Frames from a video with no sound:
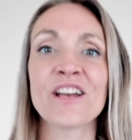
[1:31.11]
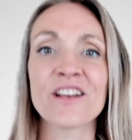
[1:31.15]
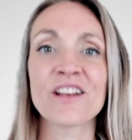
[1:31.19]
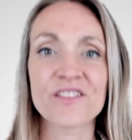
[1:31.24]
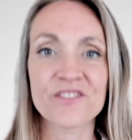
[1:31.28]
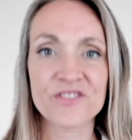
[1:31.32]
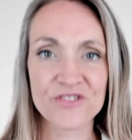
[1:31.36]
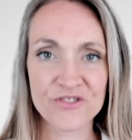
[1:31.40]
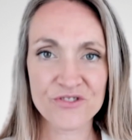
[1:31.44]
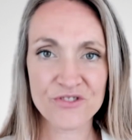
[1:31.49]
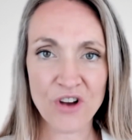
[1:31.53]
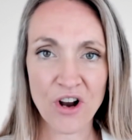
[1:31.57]

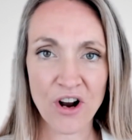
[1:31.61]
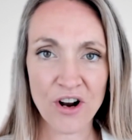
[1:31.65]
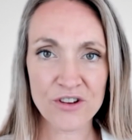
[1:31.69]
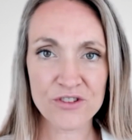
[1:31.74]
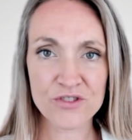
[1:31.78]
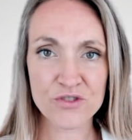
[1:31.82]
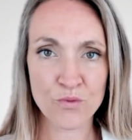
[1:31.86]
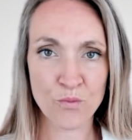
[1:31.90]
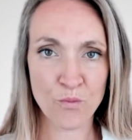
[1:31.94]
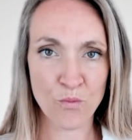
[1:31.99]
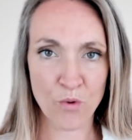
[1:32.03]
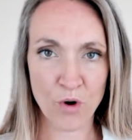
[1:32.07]

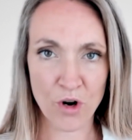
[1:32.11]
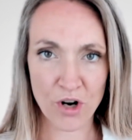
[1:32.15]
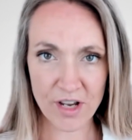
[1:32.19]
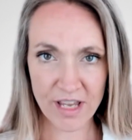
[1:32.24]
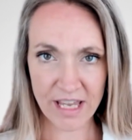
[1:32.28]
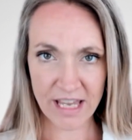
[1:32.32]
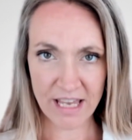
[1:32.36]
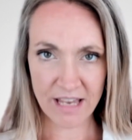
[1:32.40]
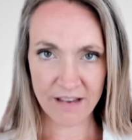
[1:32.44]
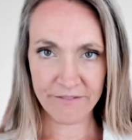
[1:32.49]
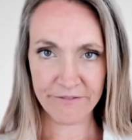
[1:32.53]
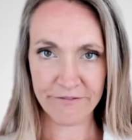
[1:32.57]
starts
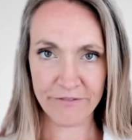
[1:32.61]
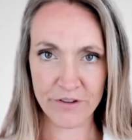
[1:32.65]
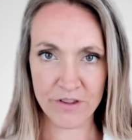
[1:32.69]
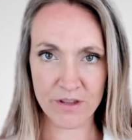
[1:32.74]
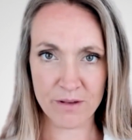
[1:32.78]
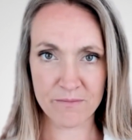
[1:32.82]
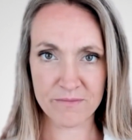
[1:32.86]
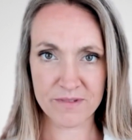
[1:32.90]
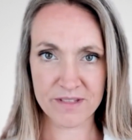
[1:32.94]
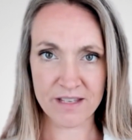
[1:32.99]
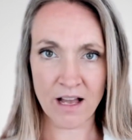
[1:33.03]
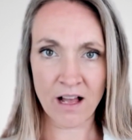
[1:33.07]
working for
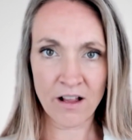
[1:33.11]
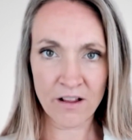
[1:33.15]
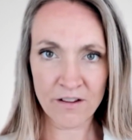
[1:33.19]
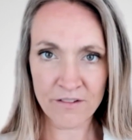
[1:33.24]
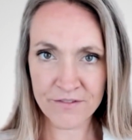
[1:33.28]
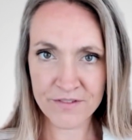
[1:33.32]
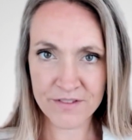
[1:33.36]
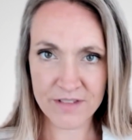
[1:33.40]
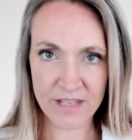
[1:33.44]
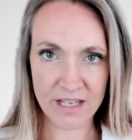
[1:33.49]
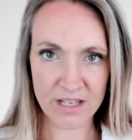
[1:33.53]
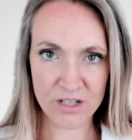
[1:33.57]

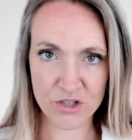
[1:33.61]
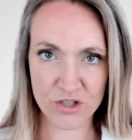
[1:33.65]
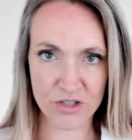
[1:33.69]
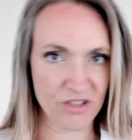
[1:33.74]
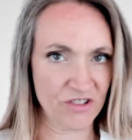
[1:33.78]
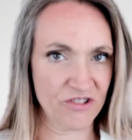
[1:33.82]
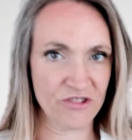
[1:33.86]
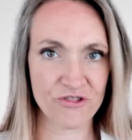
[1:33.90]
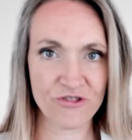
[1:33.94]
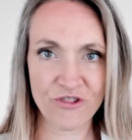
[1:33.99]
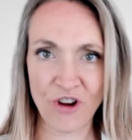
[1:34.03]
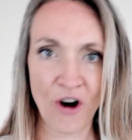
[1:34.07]
themselves, they
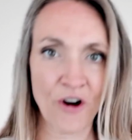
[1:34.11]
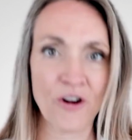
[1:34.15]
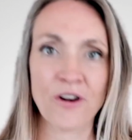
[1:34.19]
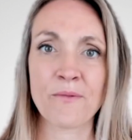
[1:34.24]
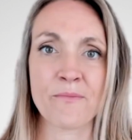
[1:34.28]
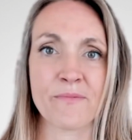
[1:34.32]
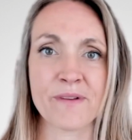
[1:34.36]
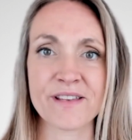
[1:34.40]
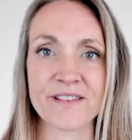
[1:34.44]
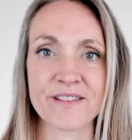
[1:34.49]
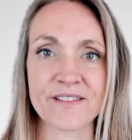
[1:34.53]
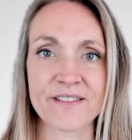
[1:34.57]
just start a
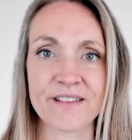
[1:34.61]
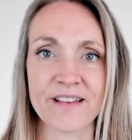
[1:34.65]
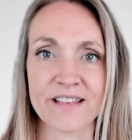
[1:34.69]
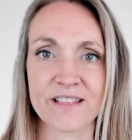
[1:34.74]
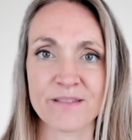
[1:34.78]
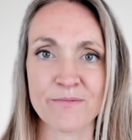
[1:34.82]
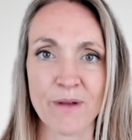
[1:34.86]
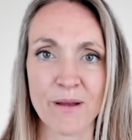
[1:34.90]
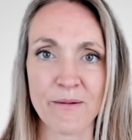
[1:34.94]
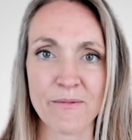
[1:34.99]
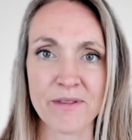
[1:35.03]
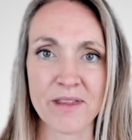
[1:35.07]
business,
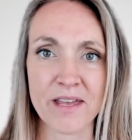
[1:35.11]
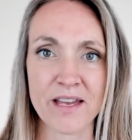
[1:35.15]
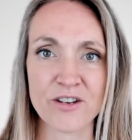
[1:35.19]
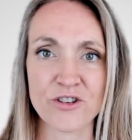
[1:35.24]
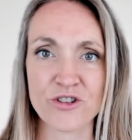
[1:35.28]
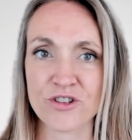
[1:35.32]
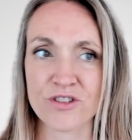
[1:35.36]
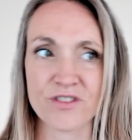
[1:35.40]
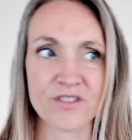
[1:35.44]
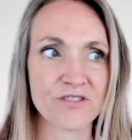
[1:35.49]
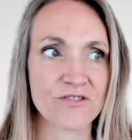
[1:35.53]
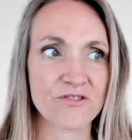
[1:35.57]
maybe they
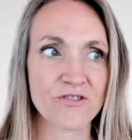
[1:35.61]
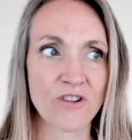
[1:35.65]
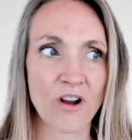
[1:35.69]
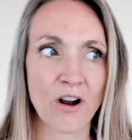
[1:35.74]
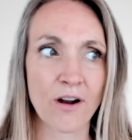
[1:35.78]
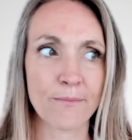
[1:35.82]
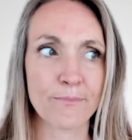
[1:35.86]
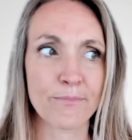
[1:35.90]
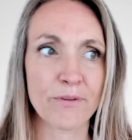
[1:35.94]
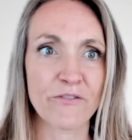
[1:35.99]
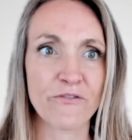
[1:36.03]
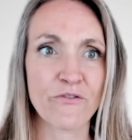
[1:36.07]
just
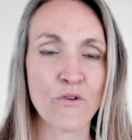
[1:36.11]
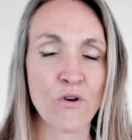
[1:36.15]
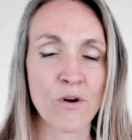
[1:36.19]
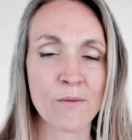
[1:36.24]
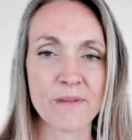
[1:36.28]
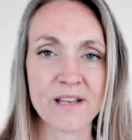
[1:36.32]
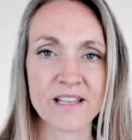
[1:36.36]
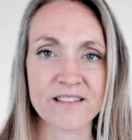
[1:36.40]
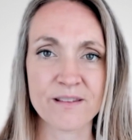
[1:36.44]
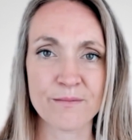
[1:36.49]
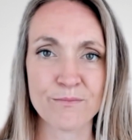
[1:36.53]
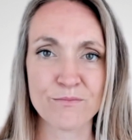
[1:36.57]
start
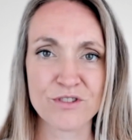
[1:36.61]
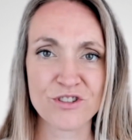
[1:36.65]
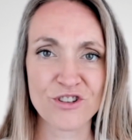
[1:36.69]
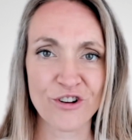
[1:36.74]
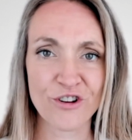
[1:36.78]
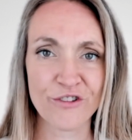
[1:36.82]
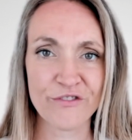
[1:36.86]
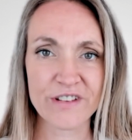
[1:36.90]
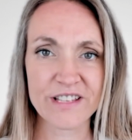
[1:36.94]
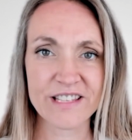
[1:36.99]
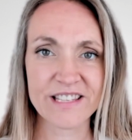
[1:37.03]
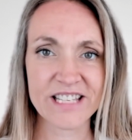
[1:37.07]
performing some
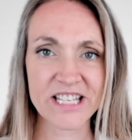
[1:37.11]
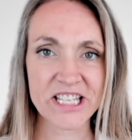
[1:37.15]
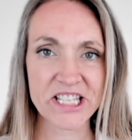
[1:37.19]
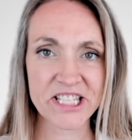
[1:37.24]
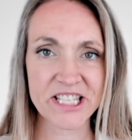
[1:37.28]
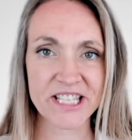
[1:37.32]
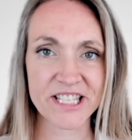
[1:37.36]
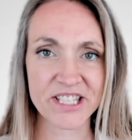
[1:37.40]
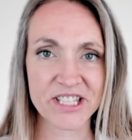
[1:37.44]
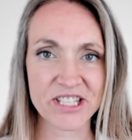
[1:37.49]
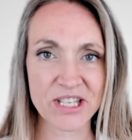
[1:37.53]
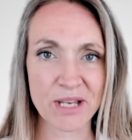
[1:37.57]
services
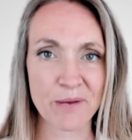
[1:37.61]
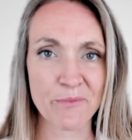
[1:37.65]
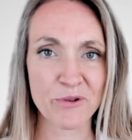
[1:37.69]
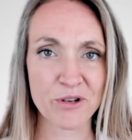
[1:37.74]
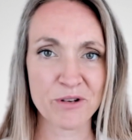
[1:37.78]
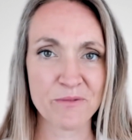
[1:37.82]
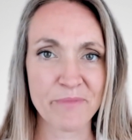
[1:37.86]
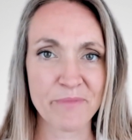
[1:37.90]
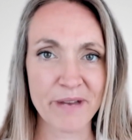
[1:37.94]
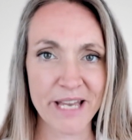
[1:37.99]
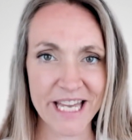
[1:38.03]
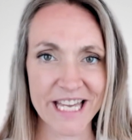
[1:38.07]
and
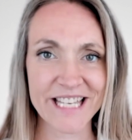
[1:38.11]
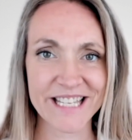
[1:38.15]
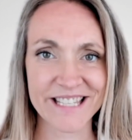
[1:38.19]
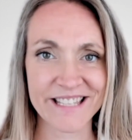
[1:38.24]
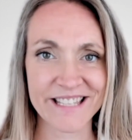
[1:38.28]
someone pays